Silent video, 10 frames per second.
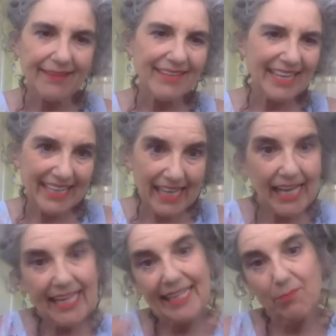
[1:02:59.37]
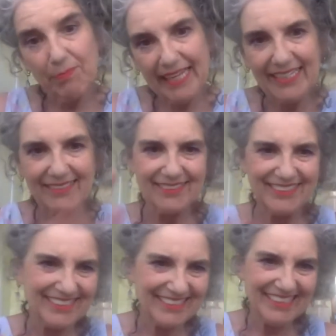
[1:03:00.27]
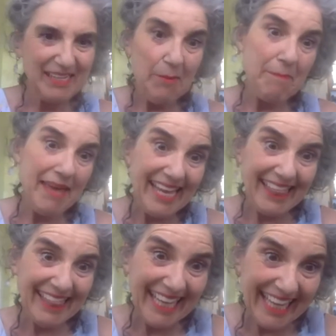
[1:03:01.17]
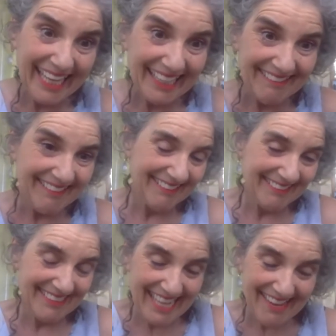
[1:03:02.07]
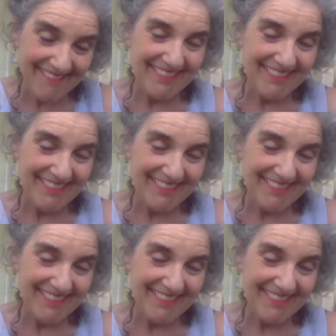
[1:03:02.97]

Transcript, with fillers: And I cut and paste and make things and save